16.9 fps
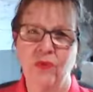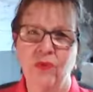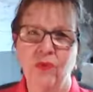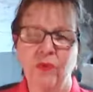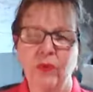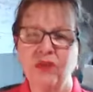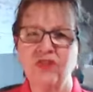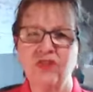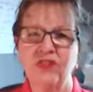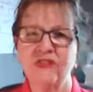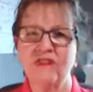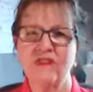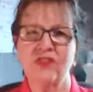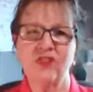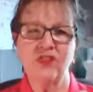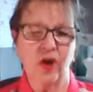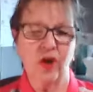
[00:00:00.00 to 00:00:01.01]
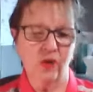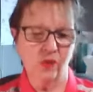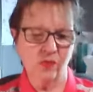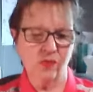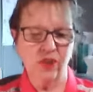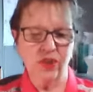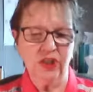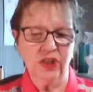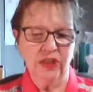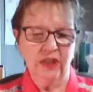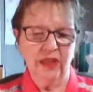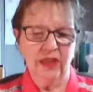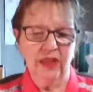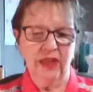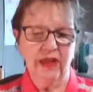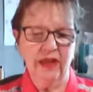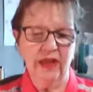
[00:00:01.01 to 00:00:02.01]
We just don't.
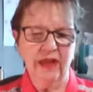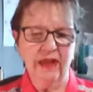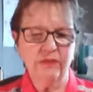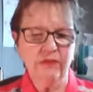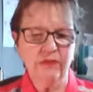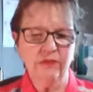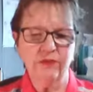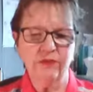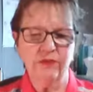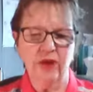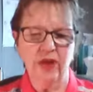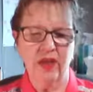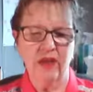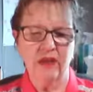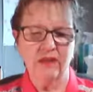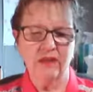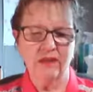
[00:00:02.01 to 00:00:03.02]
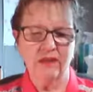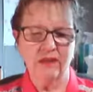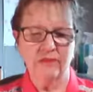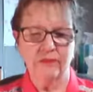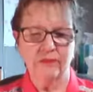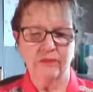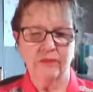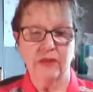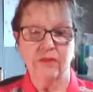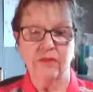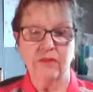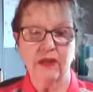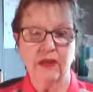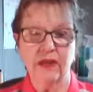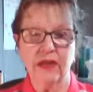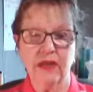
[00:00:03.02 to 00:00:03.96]
And I have a friend, if I can